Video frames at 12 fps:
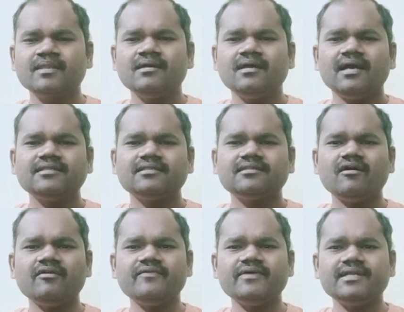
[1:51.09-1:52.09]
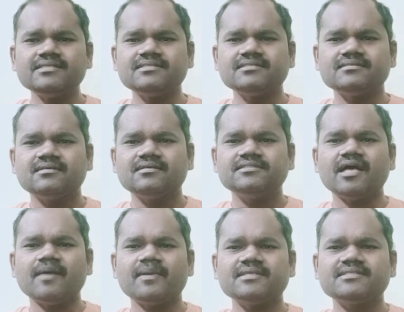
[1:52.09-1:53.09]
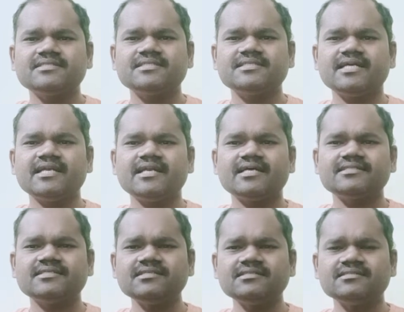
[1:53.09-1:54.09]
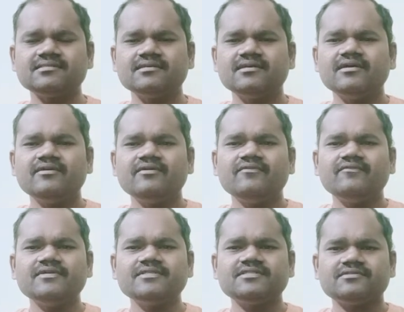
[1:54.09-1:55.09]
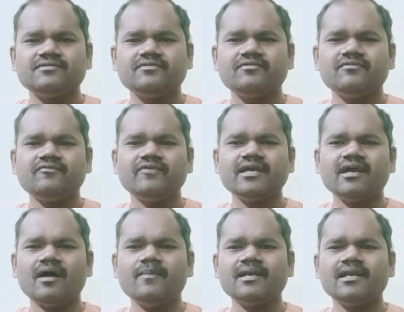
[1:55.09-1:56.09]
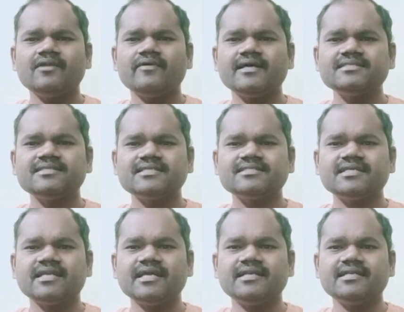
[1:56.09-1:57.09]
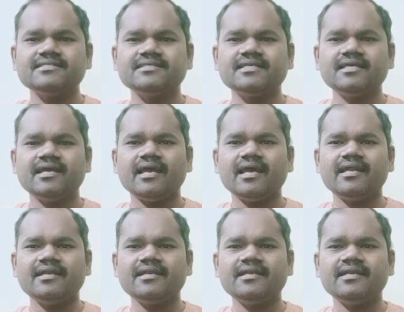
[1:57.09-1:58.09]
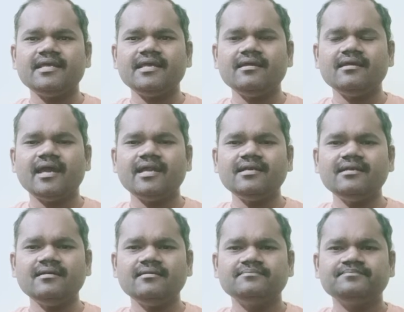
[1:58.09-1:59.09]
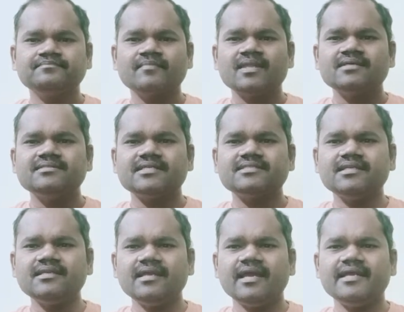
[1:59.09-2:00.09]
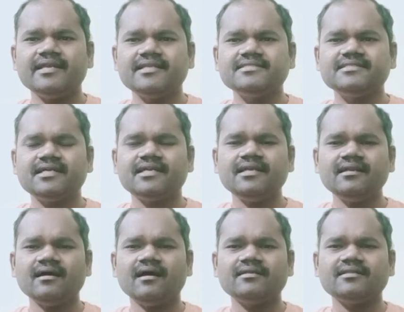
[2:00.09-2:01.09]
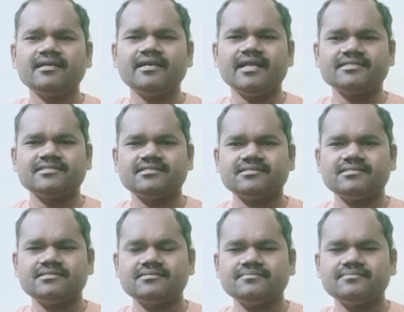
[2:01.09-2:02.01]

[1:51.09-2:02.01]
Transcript: and the third one is chapter 6A deductions, which we commonly know as section 80C, 80D and section 80G and other deductions.